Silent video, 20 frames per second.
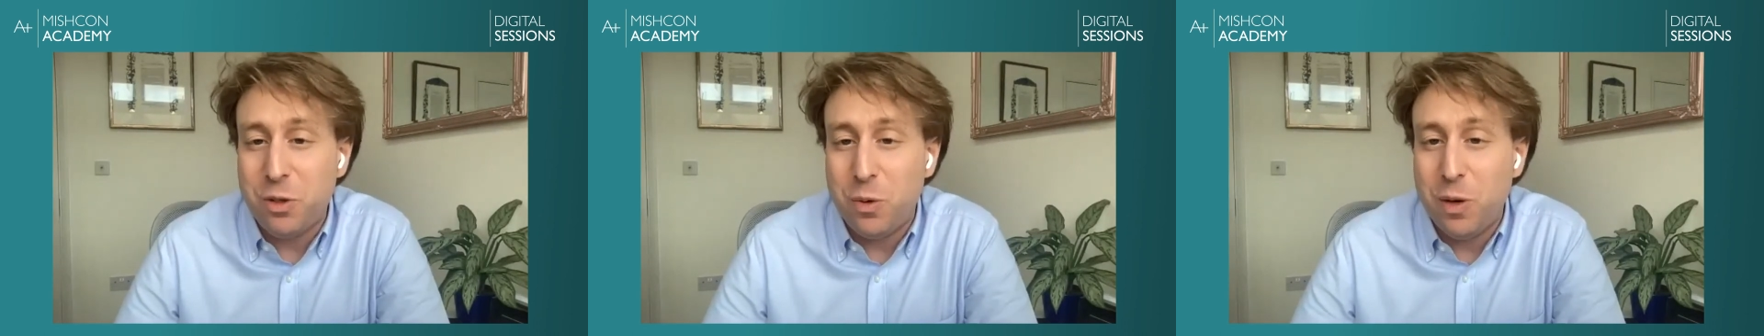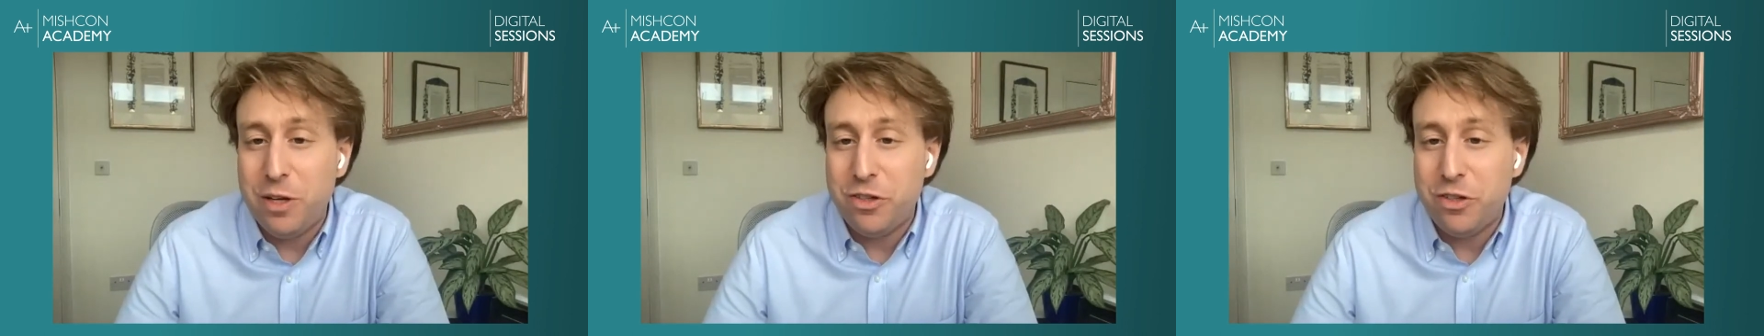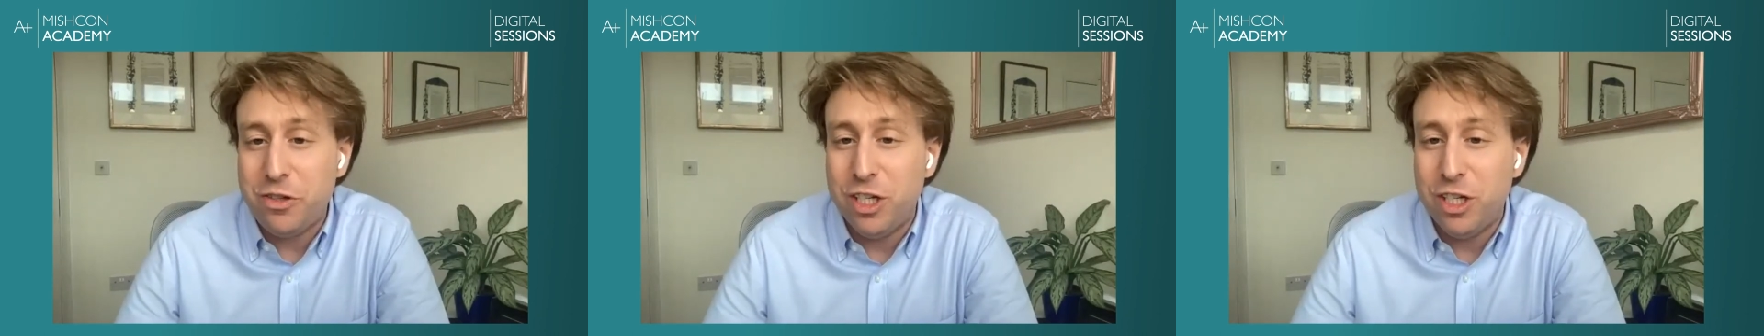
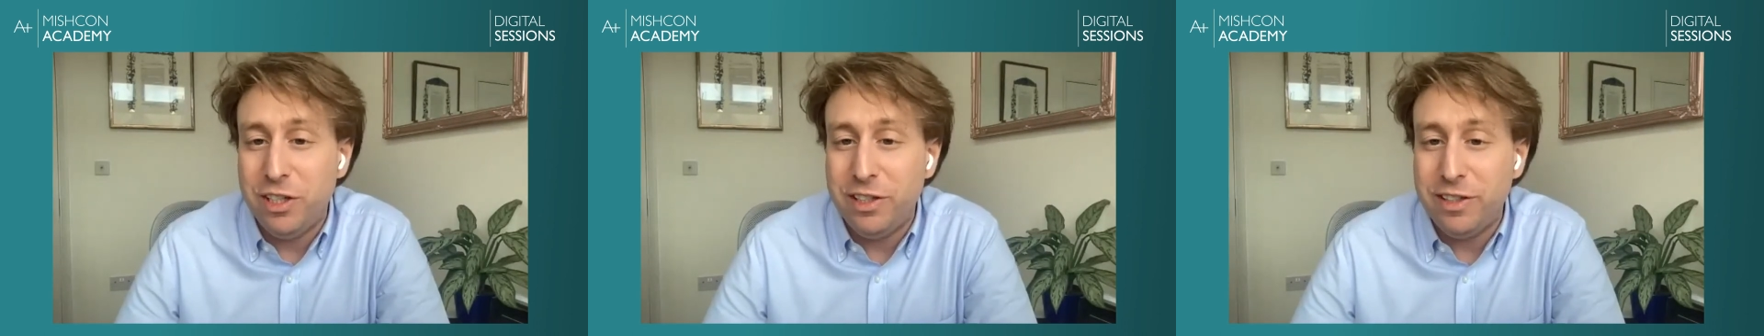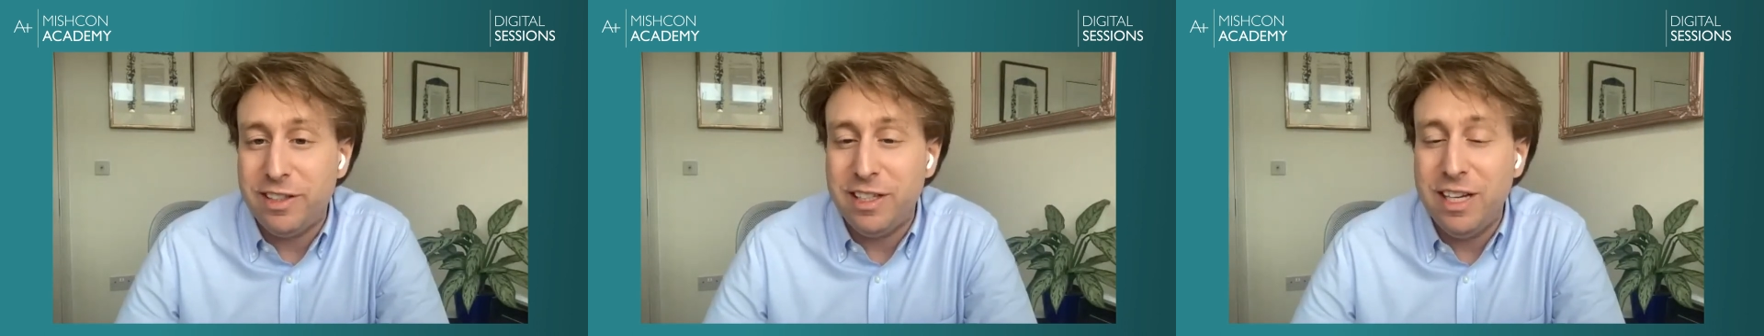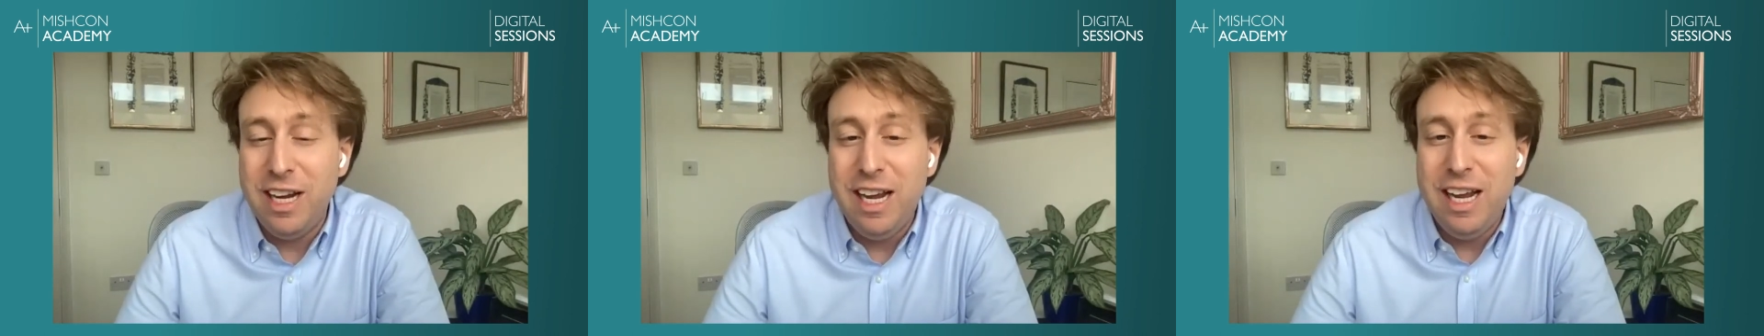
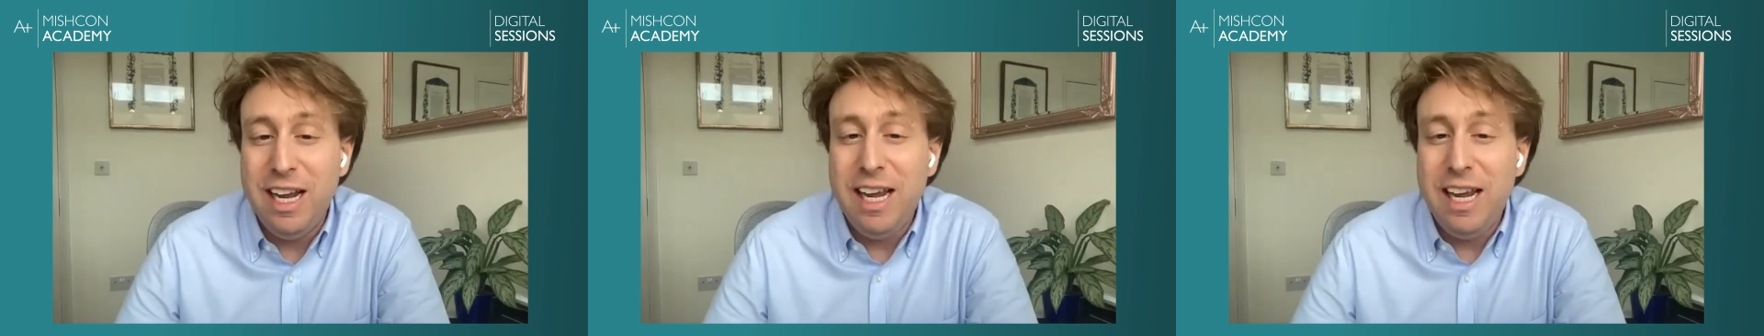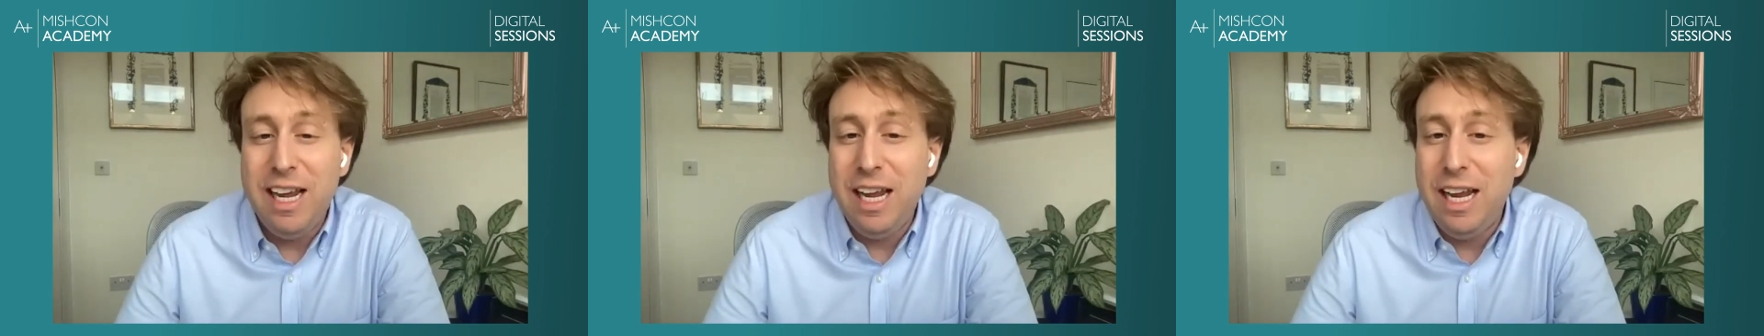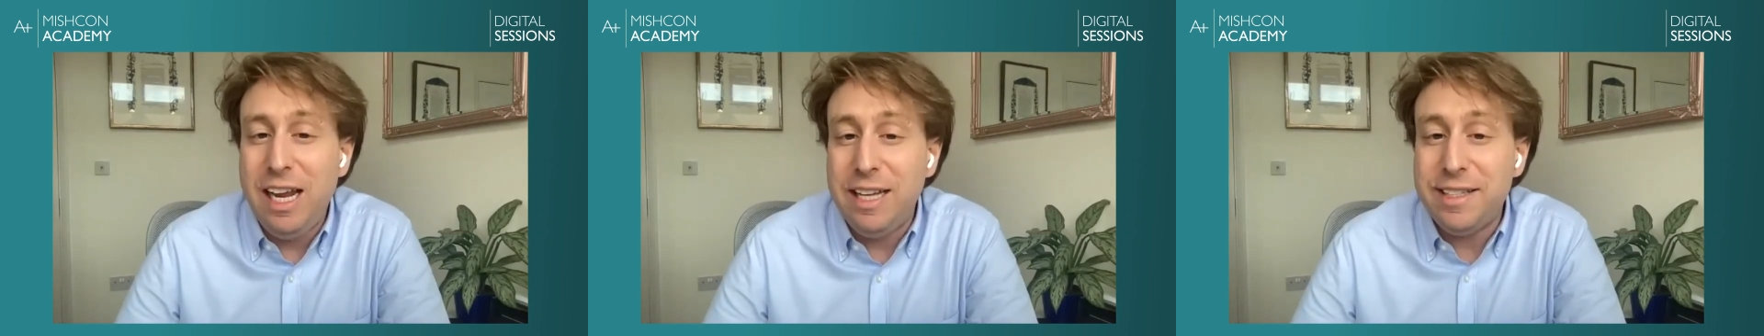questions,
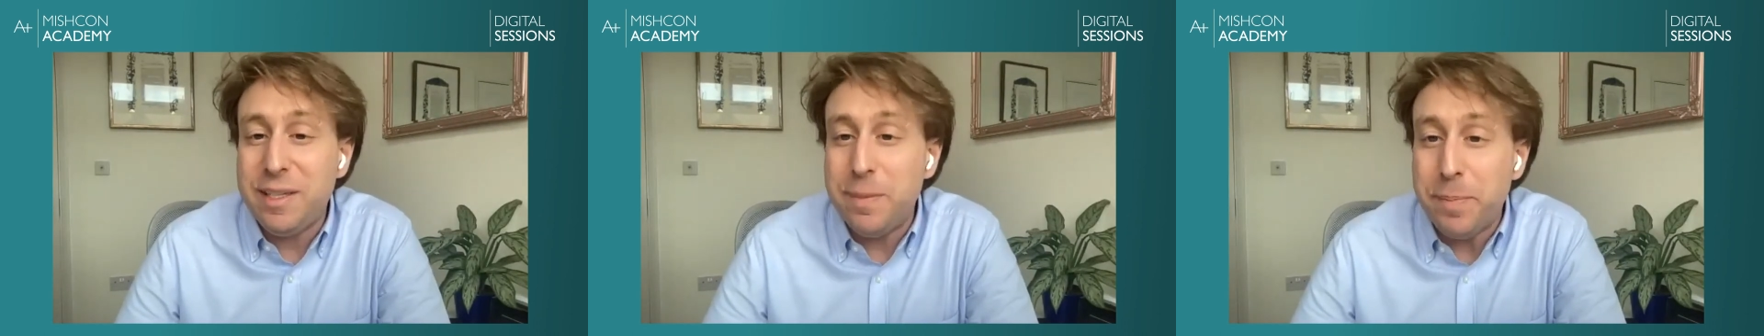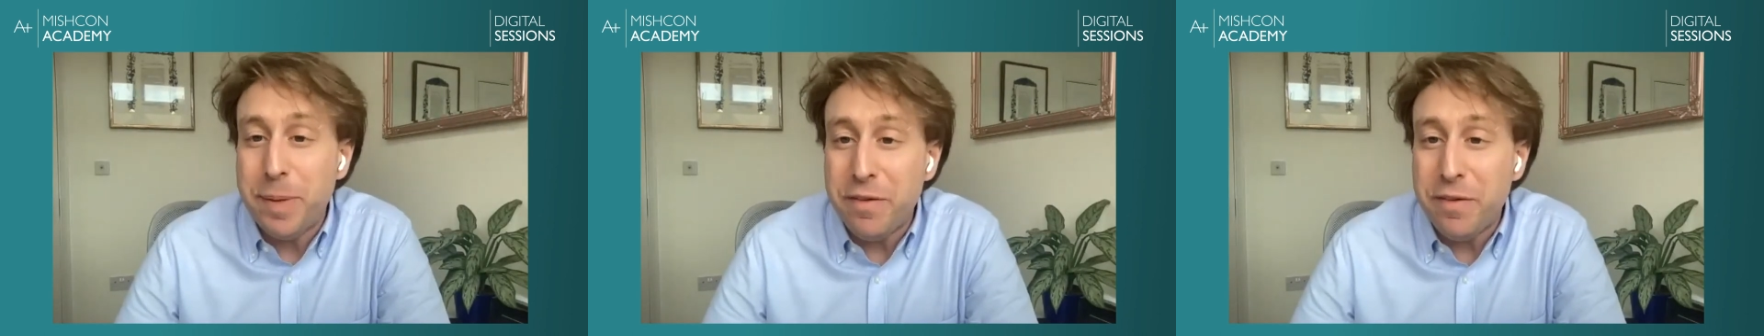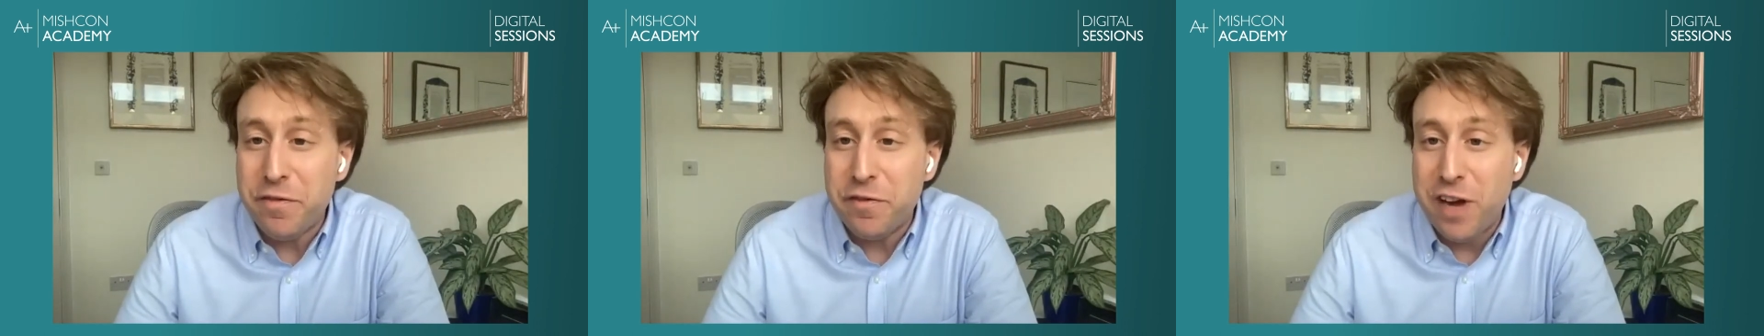it's
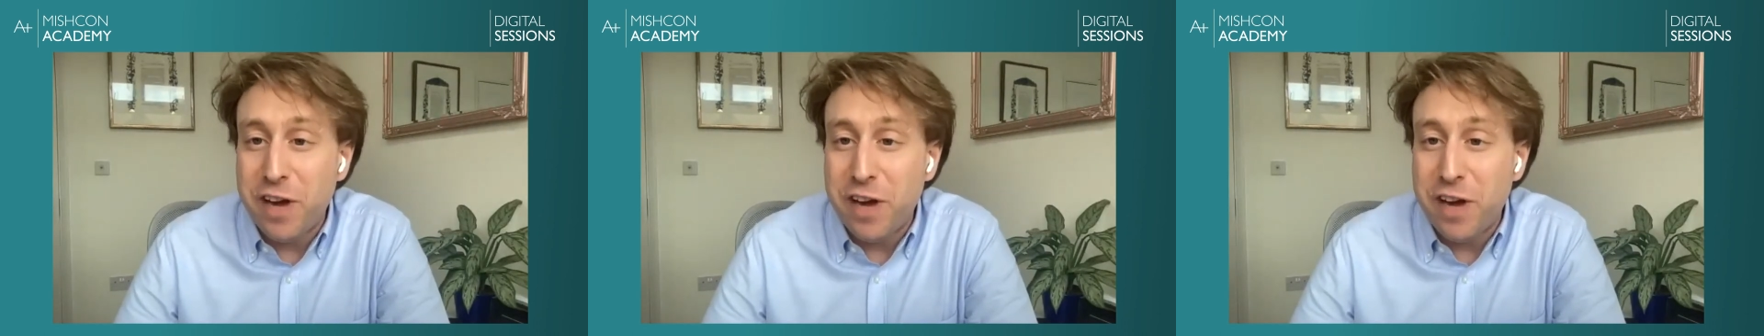a bit